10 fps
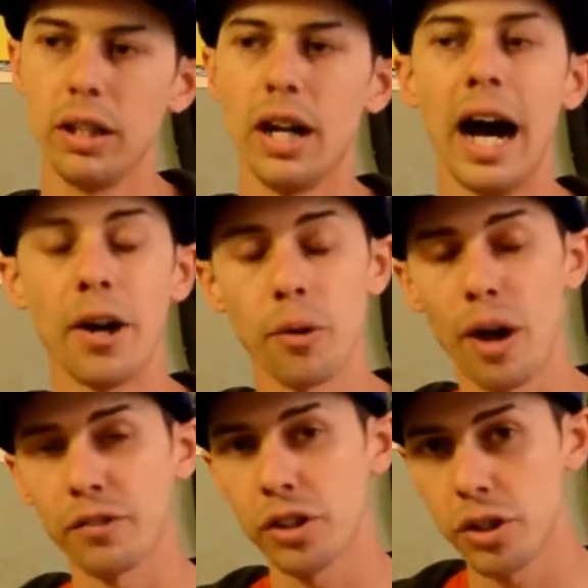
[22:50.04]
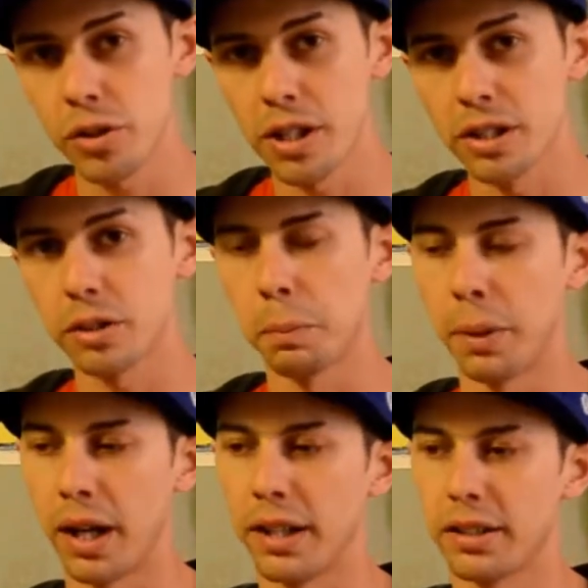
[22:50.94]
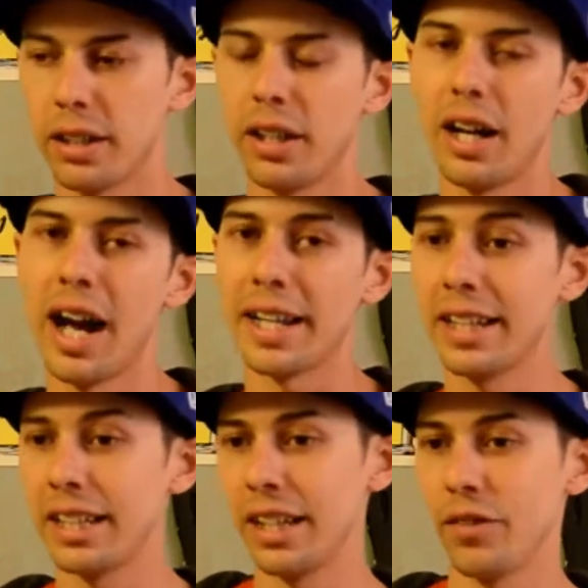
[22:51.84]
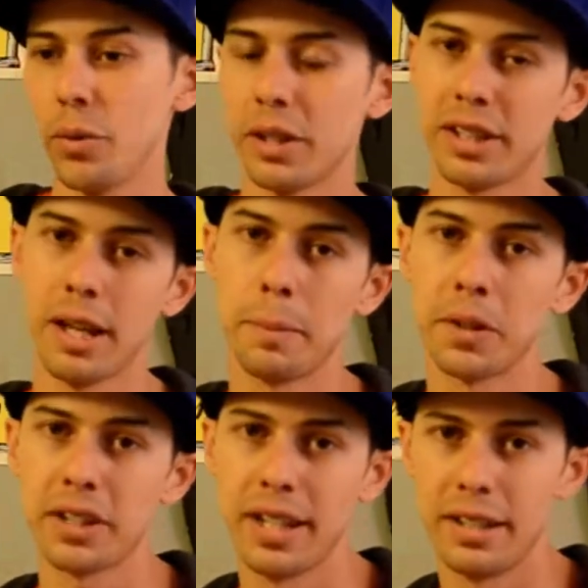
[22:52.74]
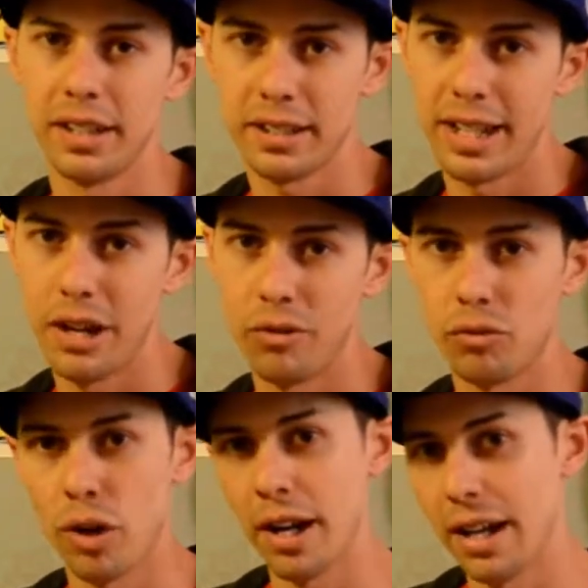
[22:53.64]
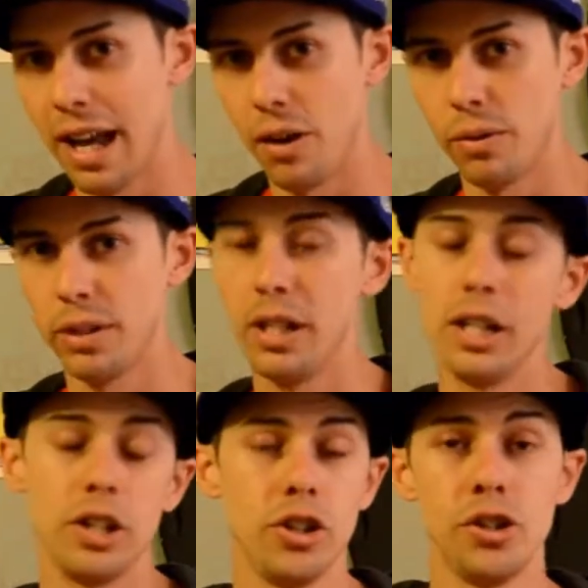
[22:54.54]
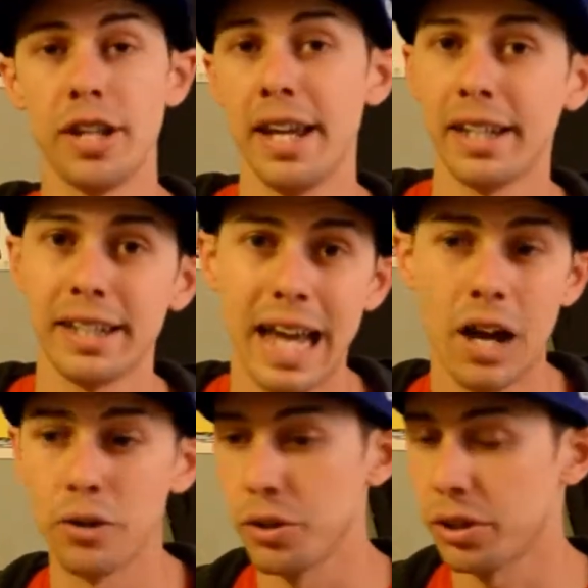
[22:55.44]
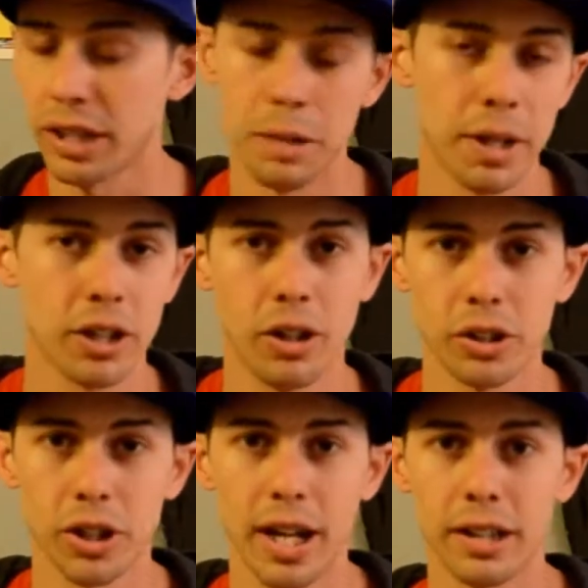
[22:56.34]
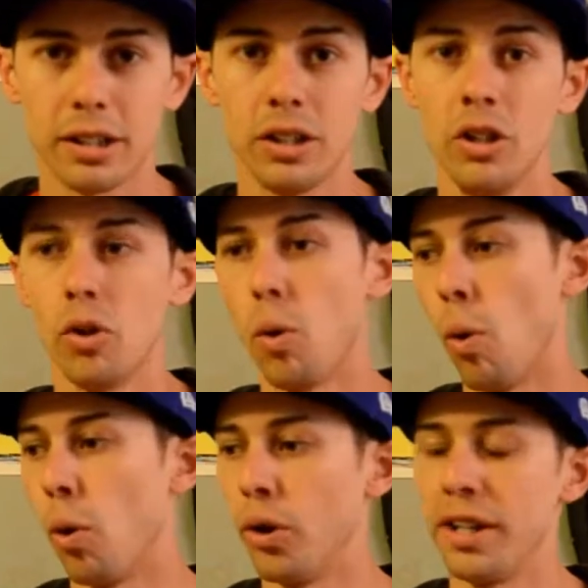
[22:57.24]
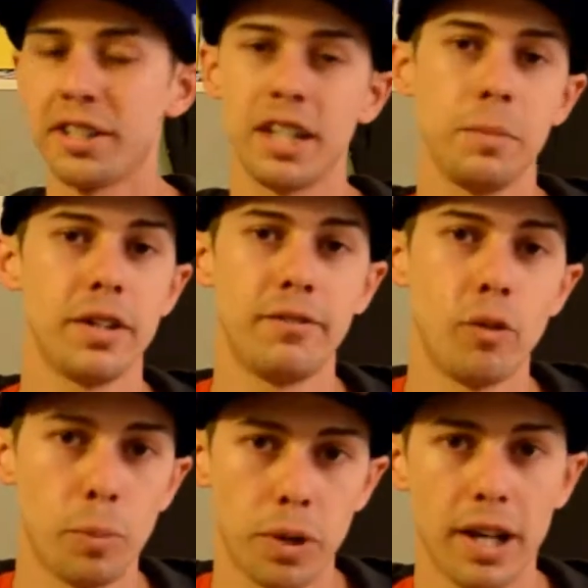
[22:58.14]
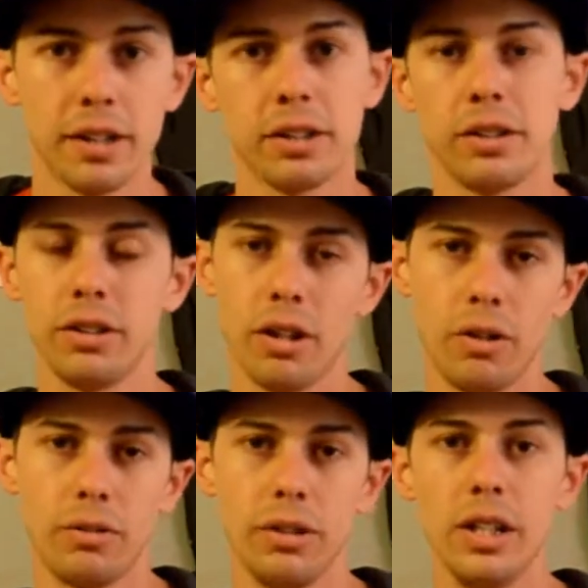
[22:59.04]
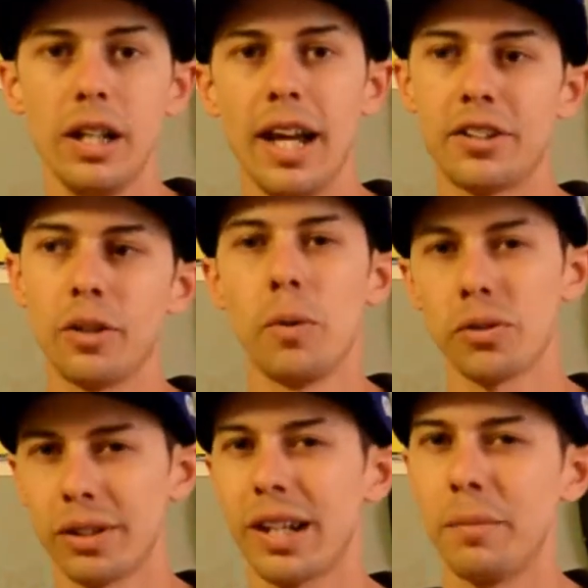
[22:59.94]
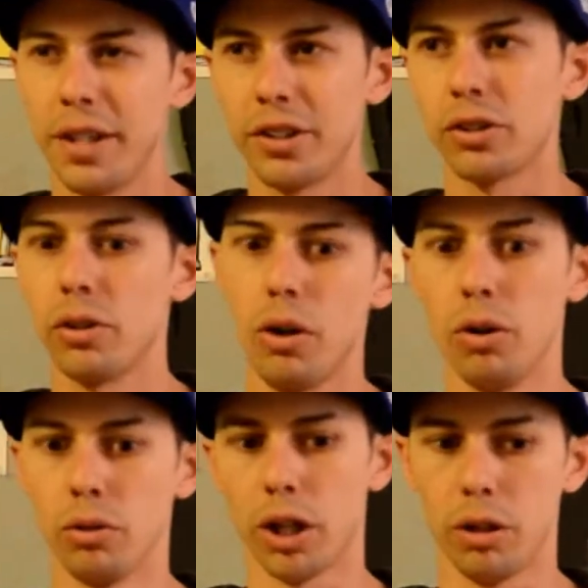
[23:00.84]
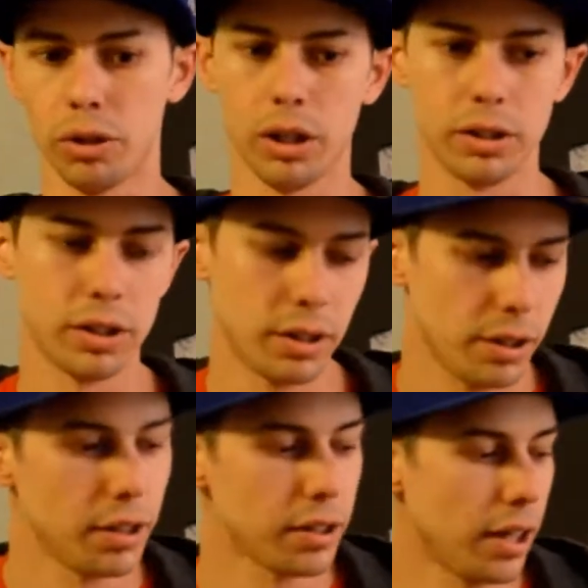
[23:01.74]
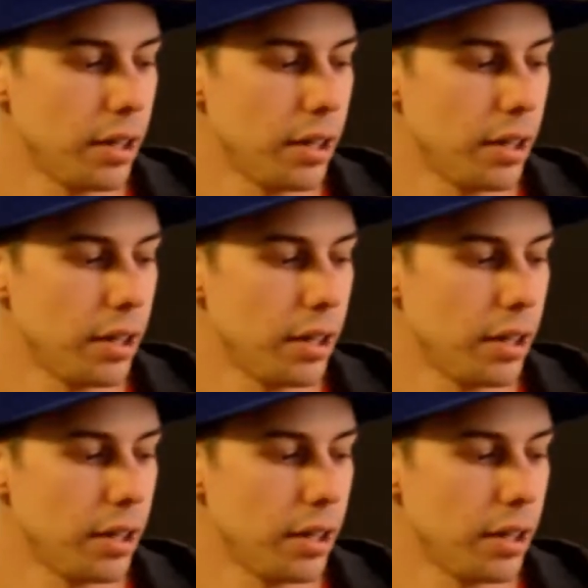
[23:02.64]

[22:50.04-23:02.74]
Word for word: I don't often do this, but I can give you a 10% discount right now. You take it now. You sign my contract." or it's going to be the full price, you know. And so most of the time they just go, oh, okay, okay, and they sign